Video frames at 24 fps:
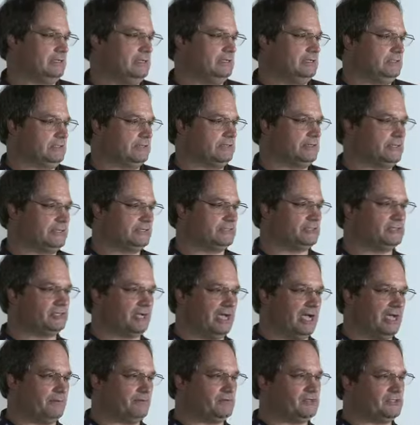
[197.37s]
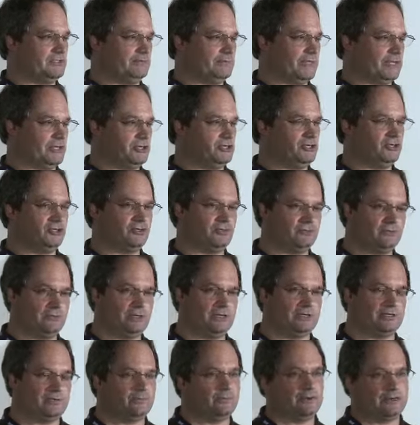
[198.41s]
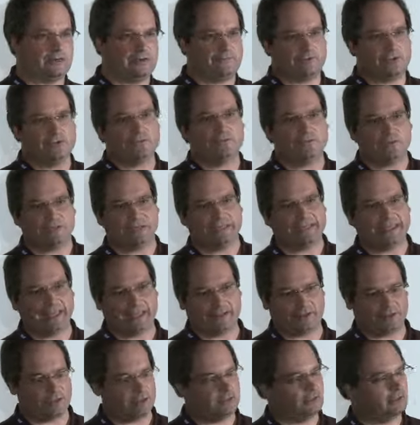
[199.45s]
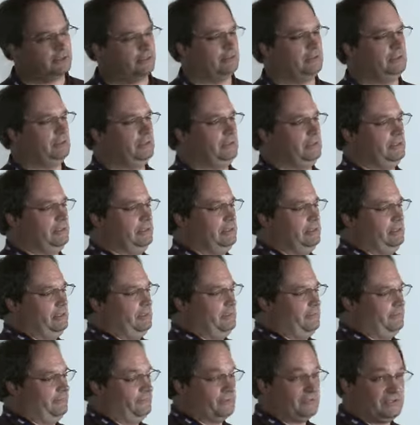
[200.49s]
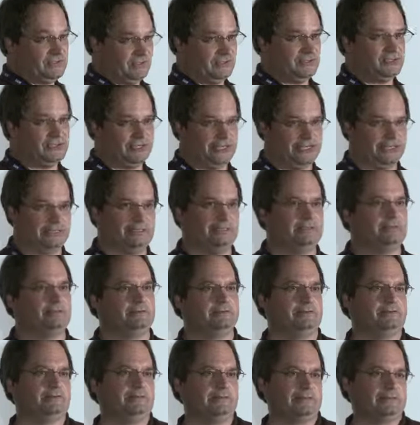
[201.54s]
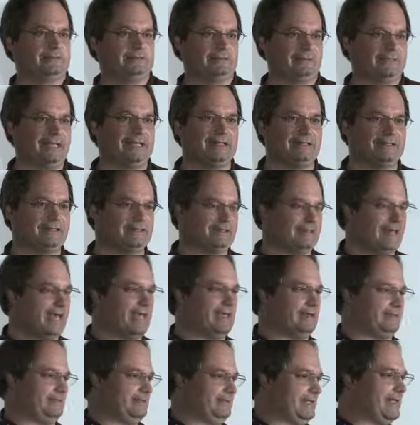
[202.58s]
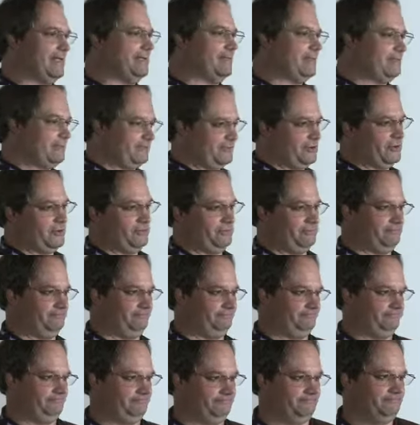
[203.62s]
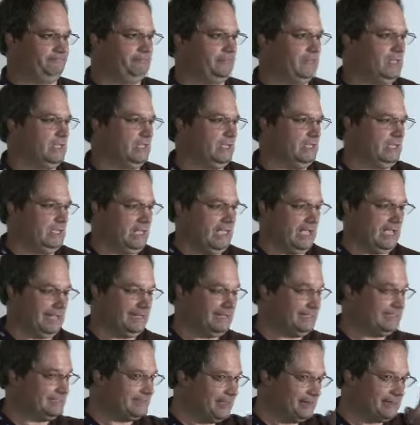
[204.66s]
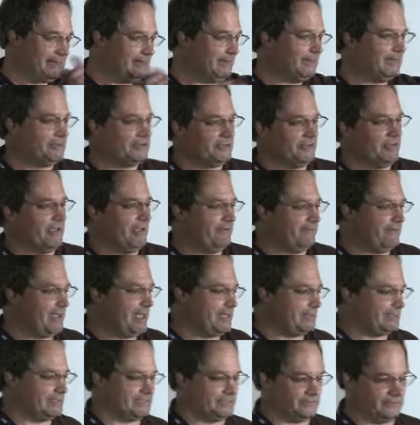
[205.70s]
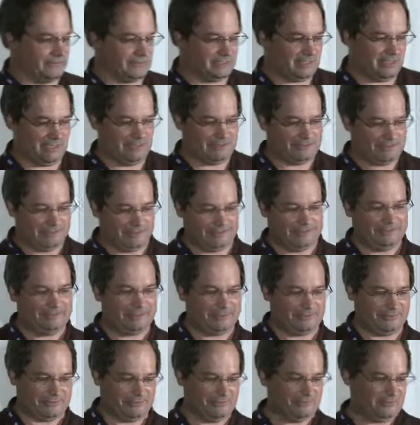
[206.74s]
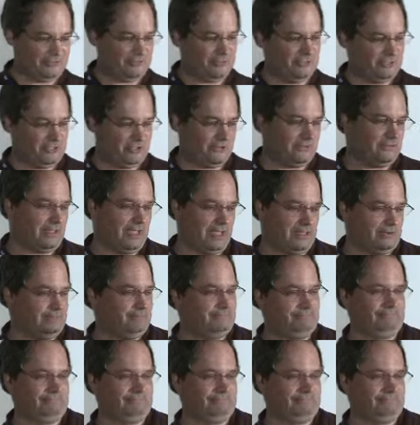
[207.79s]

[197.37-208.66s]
So his job is to make sure that whatever you put together for searching doesn't let that get through. And he's not going to let you have access to his content until you can show that.